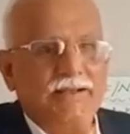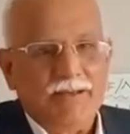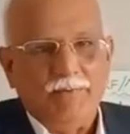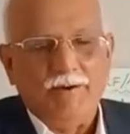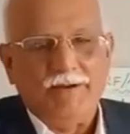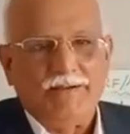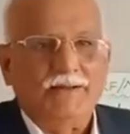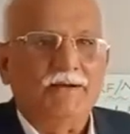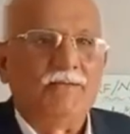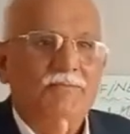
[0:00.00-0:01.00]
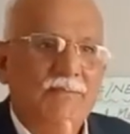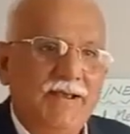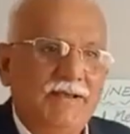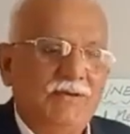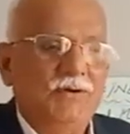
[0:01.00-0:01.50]
abiotic,
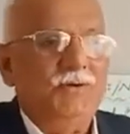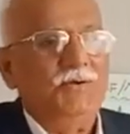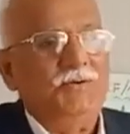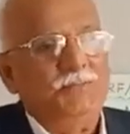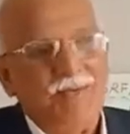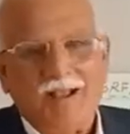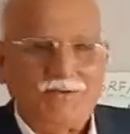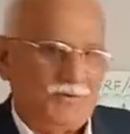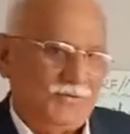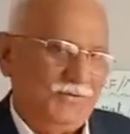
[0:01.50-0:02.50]
micro or macro.